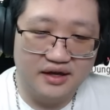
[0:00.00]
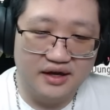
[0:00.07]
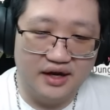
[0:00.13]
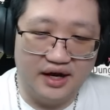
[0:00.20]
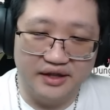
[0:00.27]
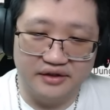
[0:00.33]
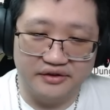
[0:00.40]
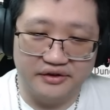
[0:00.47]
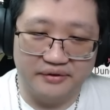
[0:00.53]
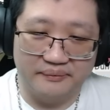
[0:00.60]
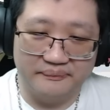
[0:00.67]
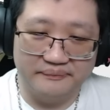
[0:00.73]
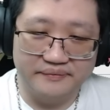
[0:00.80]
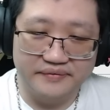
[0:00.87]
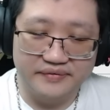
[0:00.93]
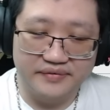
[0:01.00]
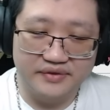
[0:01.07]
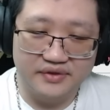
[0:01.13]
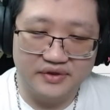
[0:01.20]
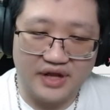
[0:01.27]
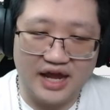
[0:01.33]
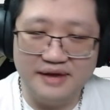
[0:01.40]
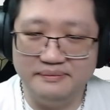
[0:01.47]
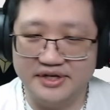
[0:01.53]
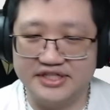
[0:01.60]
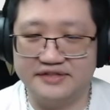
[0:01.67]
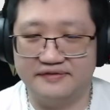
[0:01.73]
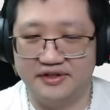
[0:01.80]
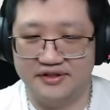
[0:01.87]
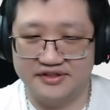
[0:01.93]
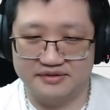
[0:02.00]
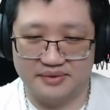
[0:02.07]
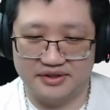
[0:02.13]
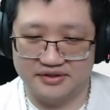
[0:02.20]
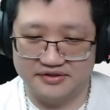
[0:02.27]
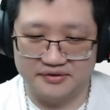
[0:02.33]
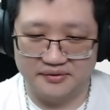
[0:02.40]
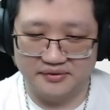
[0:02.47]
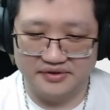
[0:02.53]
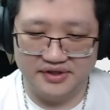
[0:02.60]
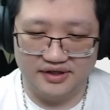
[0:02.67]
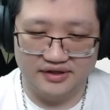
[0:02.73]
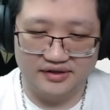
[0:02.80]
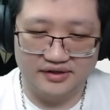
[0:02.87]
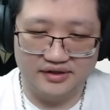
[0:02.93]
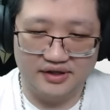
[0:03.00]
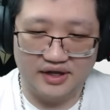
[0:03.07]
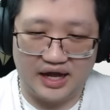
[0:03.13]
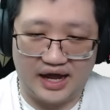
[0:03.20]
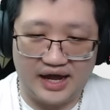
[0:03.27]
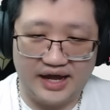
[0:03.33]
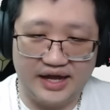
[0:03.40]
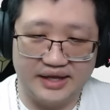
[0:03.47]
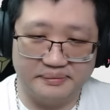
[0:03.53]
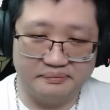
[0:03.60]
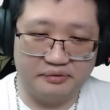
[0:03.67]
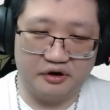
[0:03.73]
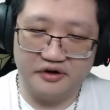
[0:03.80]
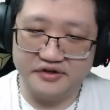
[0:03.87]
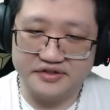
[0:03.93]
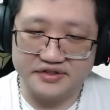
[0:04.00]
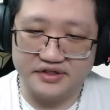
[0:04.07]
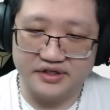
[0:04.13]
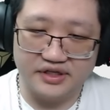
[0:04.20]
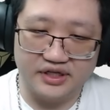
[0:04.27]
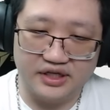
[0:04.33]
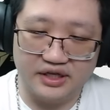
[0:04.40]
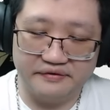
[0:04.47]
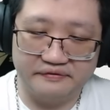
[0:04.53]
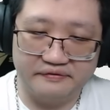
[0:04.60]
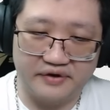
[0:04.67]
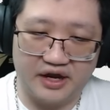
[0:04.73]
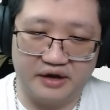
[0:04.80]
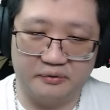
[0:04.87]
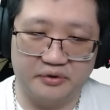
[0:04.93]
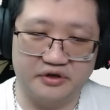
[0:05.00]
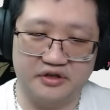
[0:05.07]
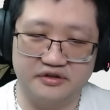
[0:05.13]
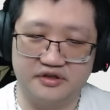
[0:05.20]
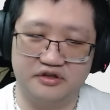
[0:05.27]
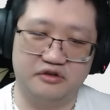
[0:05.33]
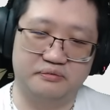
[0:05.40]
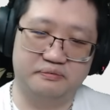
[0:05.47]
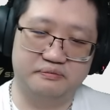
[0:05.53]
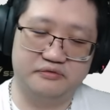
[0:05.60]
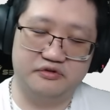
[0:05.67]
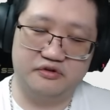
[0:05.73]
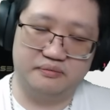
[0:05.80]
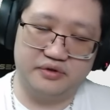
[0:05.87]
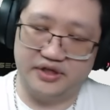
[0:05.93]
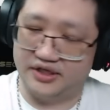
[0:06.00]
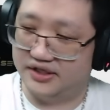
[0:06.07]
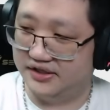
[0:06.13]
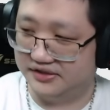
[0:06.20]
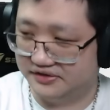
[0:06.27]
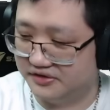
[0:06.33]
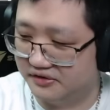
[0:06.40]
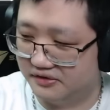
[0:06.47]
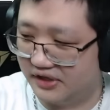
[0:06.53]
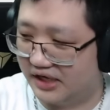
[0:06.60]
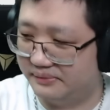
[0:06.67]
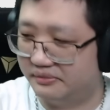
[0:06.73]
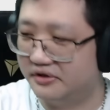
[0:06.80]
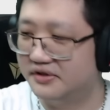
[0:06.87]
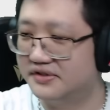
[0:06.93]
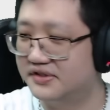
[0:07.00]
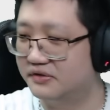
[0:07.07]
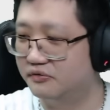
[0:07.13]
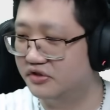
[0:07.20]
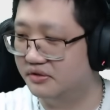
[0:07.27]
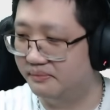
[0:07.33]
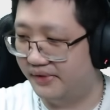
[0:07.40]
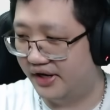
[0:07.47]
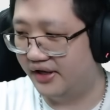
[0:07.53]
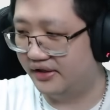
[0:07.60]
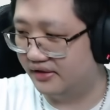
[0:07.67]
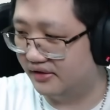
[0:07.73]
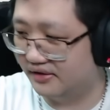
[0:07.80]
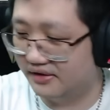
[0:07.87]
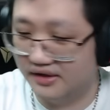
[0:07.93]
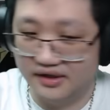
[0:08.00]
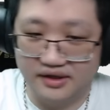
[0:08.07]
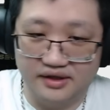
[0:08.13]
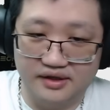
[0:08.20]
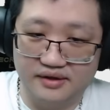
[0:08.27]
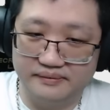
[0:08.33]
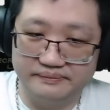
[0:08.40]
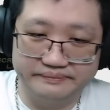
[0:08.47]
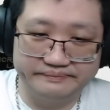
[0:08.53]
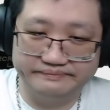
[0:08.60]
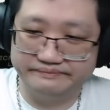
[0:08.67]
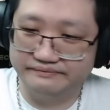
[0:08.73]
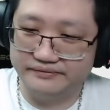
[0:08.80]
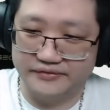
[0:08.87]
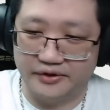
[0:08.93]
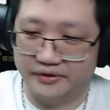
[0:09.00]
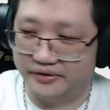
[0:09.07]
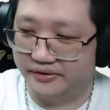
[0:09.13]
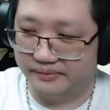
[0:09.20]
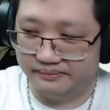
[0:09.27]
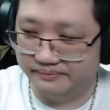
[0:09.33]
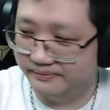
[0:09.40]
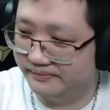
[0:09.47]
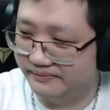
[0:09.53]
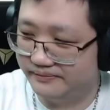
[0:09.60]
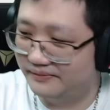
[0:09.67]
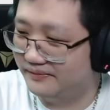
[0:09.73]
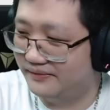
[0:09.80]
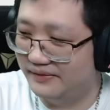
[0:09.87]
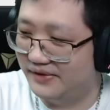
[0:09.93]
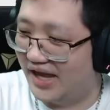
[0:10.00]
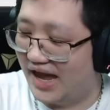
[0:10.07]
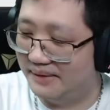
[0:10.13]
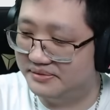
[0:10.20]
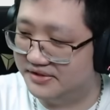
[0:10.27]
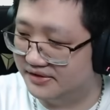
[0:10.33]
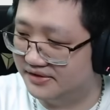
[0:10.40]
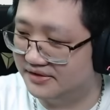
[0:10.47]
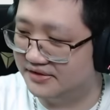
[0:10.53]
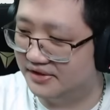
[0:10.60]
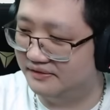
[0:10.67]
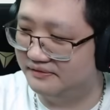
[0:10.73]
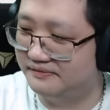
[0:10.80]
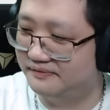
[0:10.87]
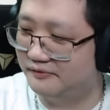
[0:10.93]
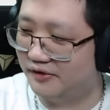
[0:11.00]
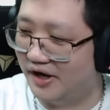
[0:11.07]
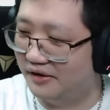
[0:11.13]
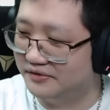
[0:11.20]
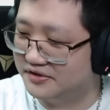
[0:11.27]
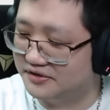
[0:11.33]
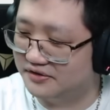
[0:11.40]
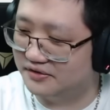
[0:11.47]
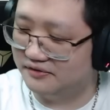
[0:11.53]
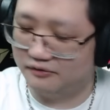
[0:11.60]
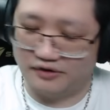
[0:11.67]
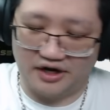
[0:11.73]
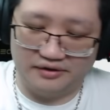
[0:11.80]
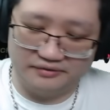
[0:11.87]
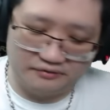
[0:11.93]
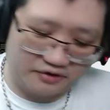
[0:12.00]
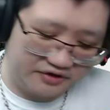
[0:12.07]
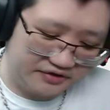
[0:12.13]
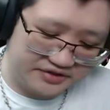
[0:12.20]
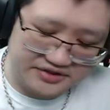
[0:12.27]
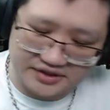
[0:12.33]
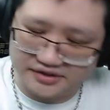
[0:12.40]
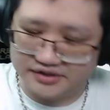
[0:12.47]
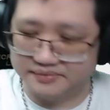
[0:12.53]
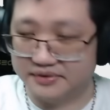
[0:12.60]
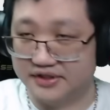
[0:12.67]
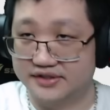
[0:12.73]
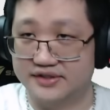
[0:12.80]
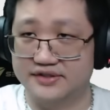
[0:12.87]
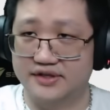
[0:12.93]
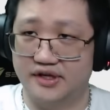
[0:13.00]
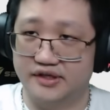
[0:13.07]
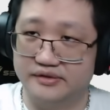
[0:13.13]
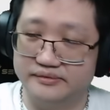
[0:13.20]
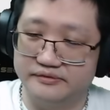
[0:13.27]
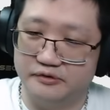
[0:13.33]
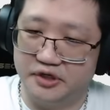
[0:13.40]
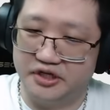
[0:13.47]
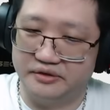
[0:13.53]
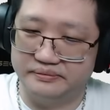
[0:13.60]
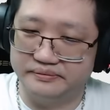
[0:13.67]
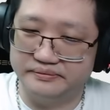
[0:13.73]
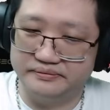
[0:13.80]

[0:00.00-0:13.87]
I don't know. I have mixed feelings about this whole thing. I personally, if I were to continue to play ESO, I personally wouldn't mind the absence of crowns, crown, crown exchanges because it's like, well,